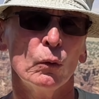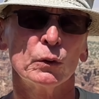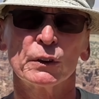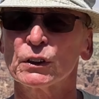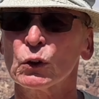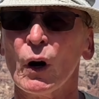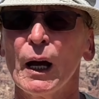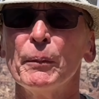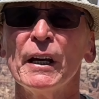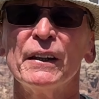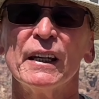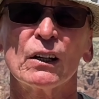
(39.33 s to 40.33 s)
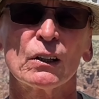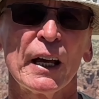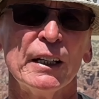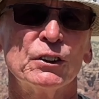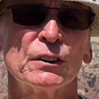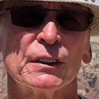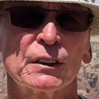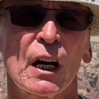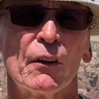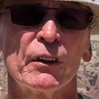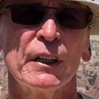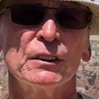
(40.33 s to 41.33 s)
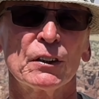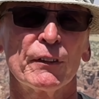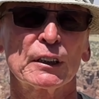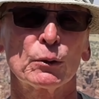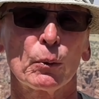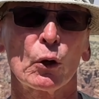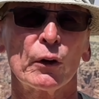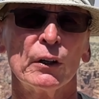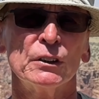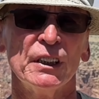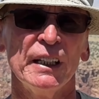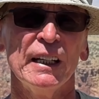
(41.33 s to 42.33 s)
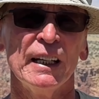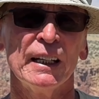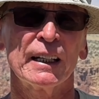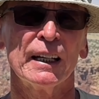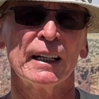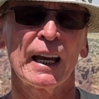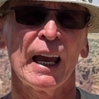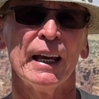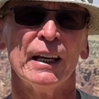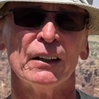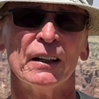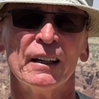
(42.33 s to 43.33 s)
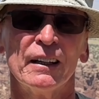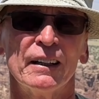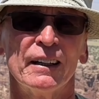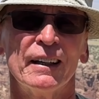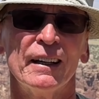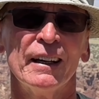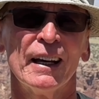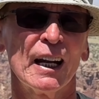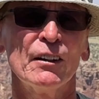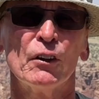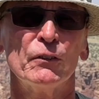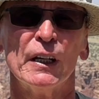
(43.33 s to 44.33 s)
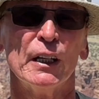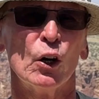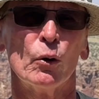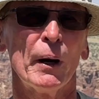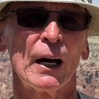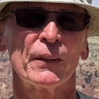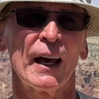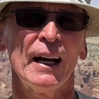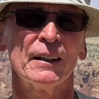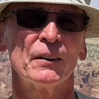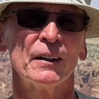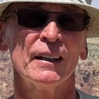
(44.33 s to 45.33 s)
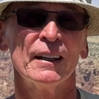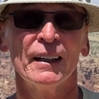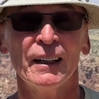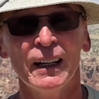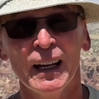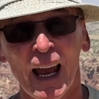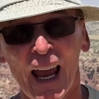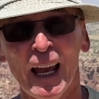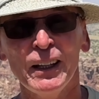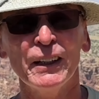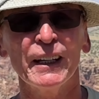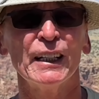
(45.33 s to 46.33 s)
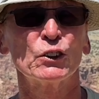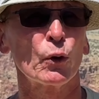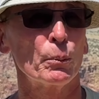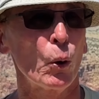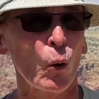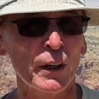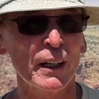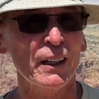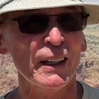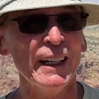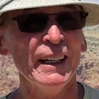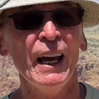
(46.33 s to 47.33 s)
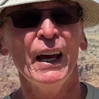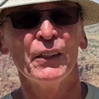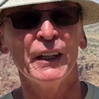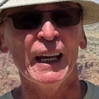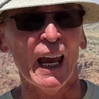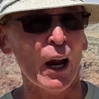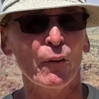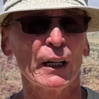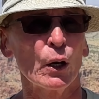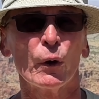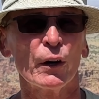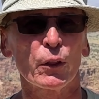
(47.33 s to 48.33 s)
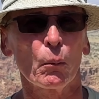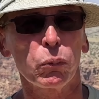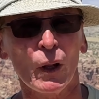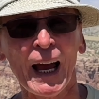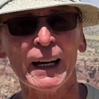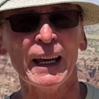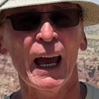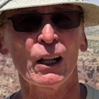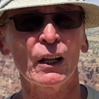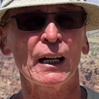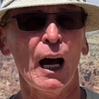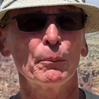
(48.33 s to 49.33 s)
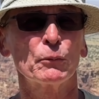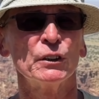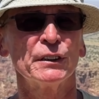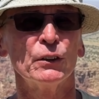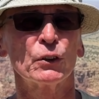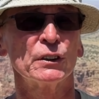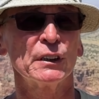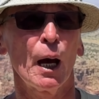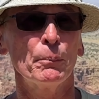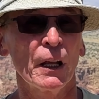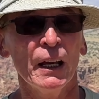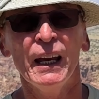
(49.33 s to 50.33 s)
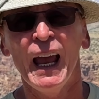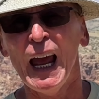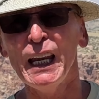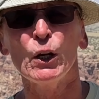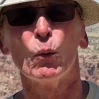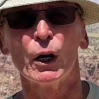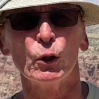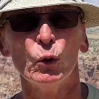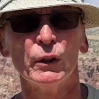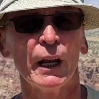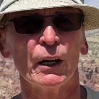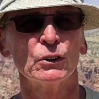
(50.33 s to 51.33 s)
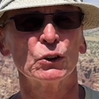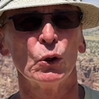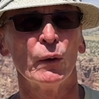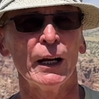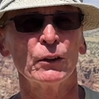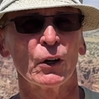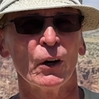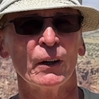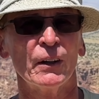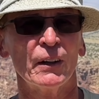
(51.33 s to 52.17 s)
describing the alleged discoveries of explorer G.E. Kincaid. And I have a video about that. And it's reportedly the area where the black helicopters intercept anyone who dares to enter.